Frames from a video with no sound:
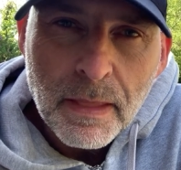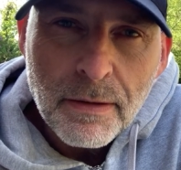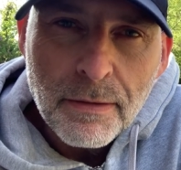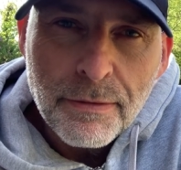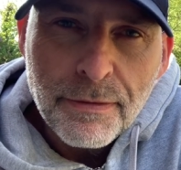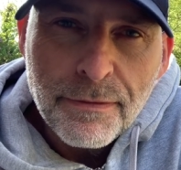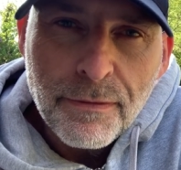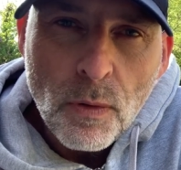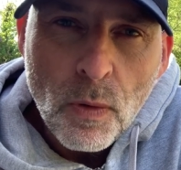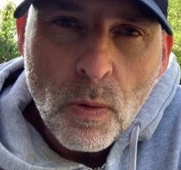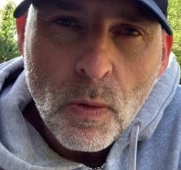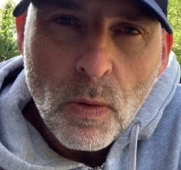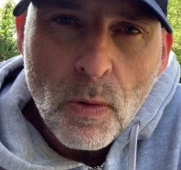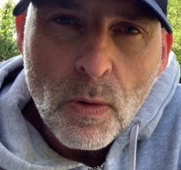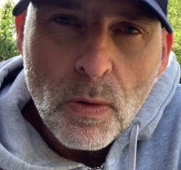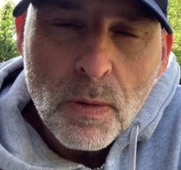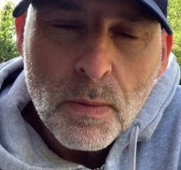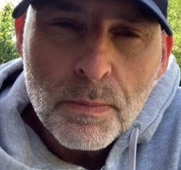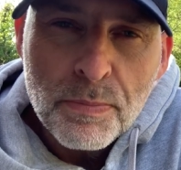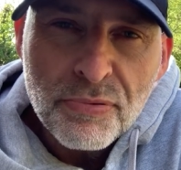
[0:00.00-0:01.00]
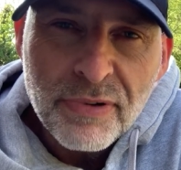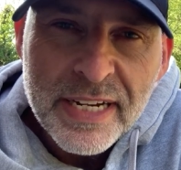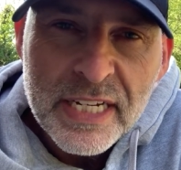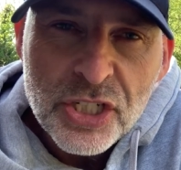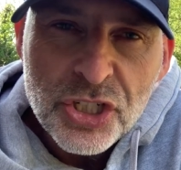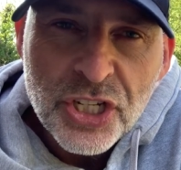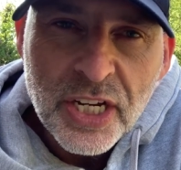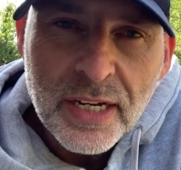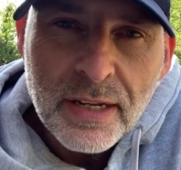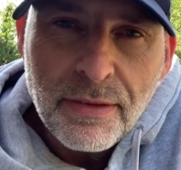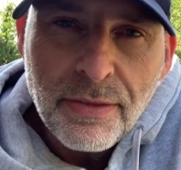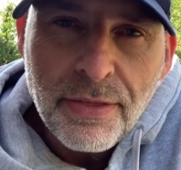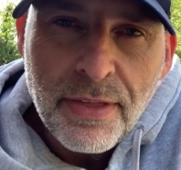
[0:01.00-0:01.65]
for breaching